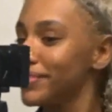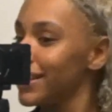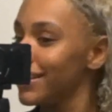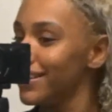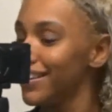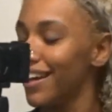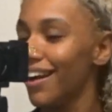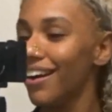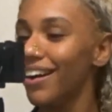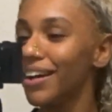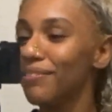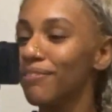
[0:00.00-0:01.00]
yeah,
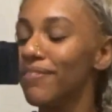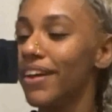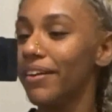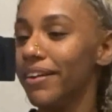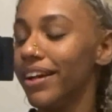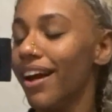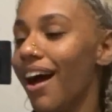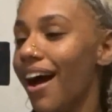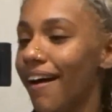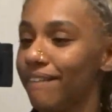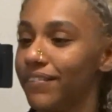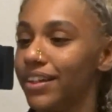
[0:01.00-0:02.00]
I'm very
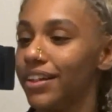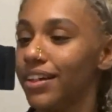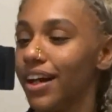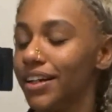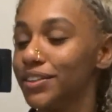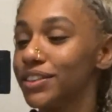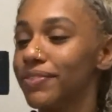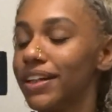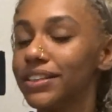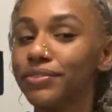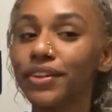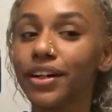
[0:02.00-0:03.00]
happy. I just made
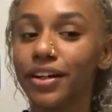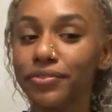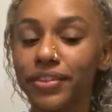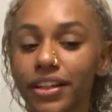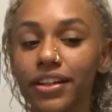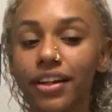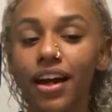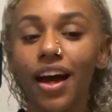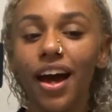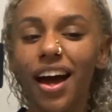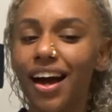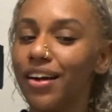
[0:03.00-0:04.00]
some coffee.
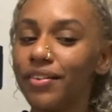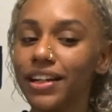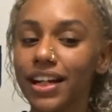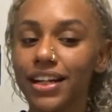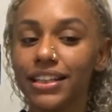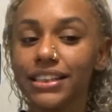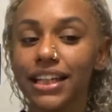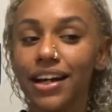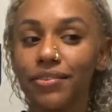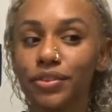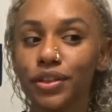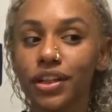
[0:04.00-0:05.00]
I realized
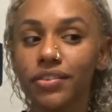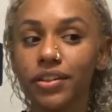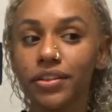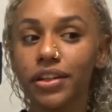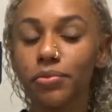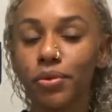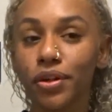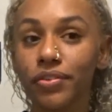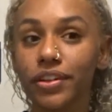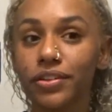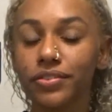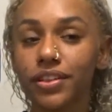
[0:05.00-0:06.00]
after uploading the Puerto
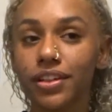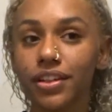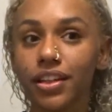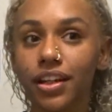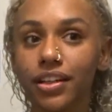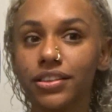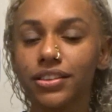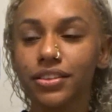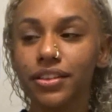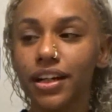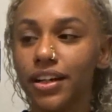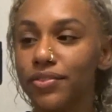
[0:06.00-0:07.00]
Rico vlog that I still
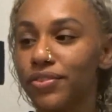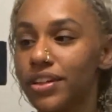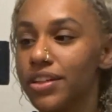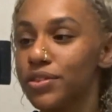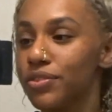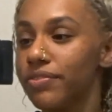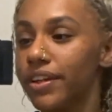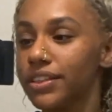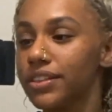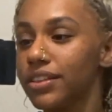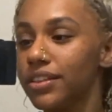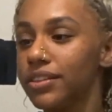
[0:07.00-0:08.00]
have footage from
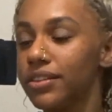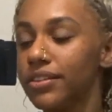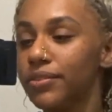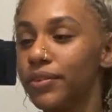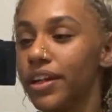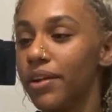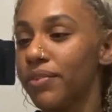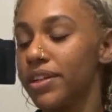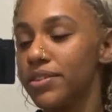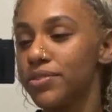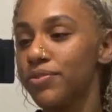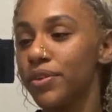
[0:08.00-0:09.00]
Mexico when I
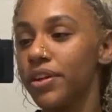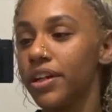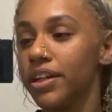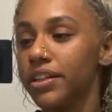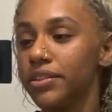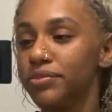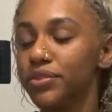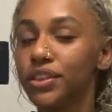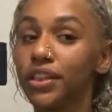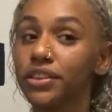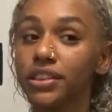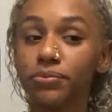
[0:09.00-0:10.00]
went for
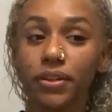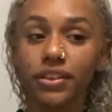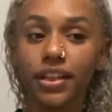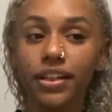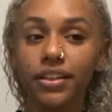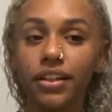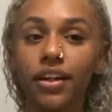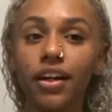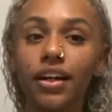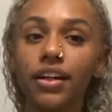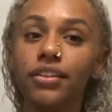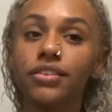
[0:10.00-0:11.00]
Chelsea's birthday.
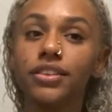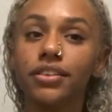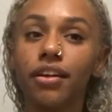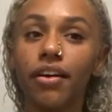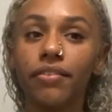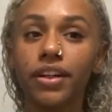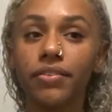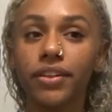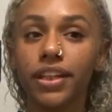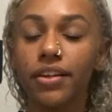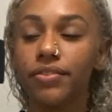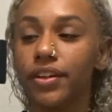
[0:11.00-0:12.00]
So I'm gonna put
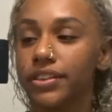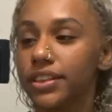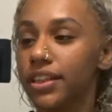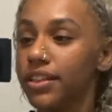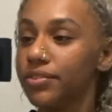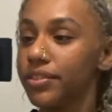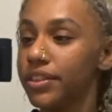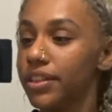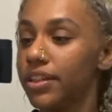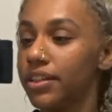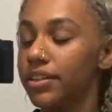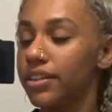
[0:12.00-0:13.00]
that vlog together for
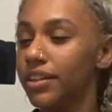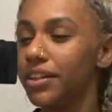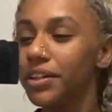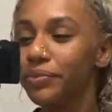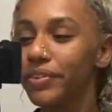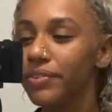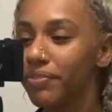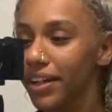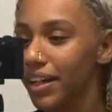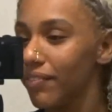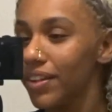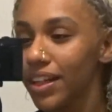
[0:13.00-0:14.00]
y'all. It might
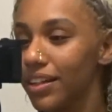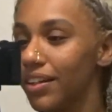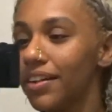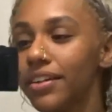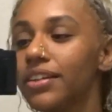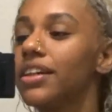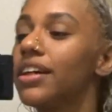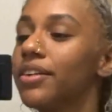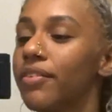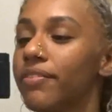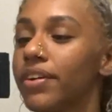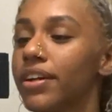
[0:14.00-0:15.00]
not be that long. And
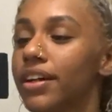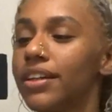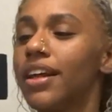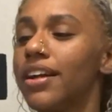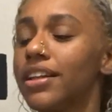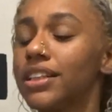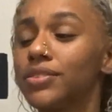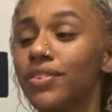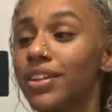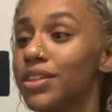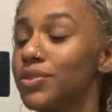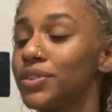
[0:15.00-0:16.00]
remember, a lot of this
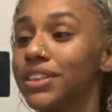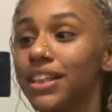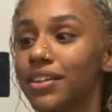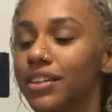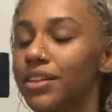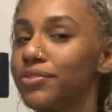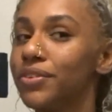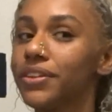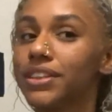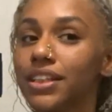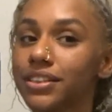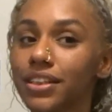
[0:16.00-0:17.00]
footage was literally for
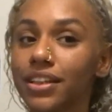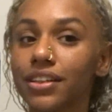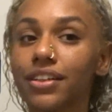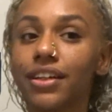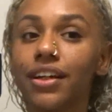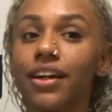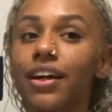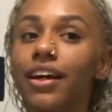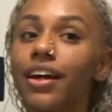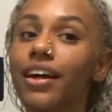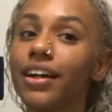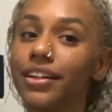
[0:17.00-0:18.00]
TikTok
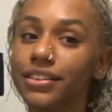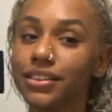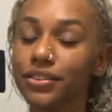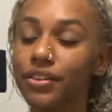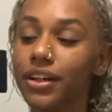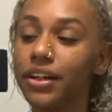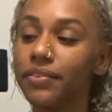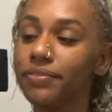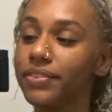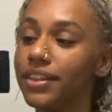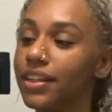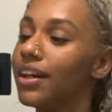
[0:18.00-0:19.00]
and Instagram,
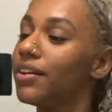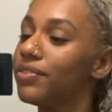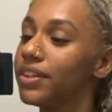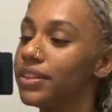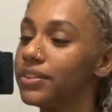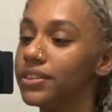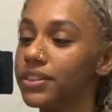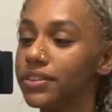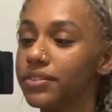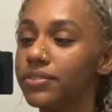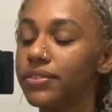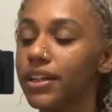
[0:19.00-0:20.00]
not for
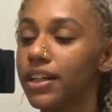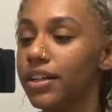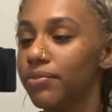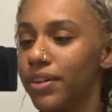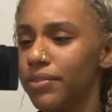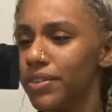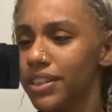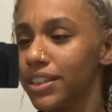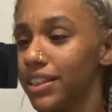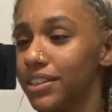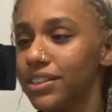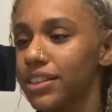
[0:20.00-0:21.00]
YouTube. I
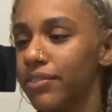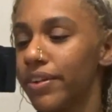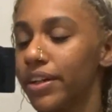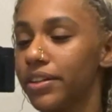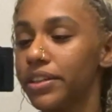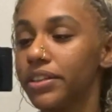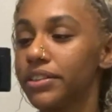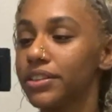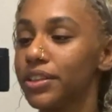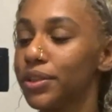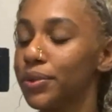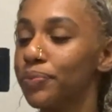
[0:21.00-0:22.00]
recently just got back on here,
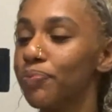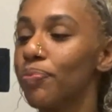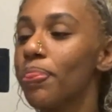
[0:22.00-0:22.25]
so